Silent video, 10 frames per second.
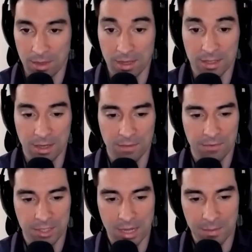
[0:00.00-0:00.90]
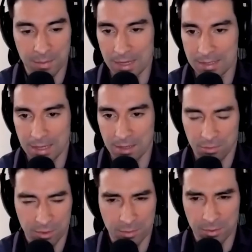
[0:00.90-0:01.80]
thanks again for stopping by, Tyler.
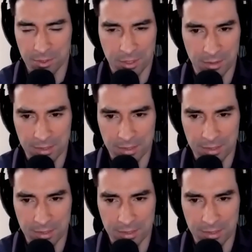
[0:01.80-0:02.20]
Really appreciate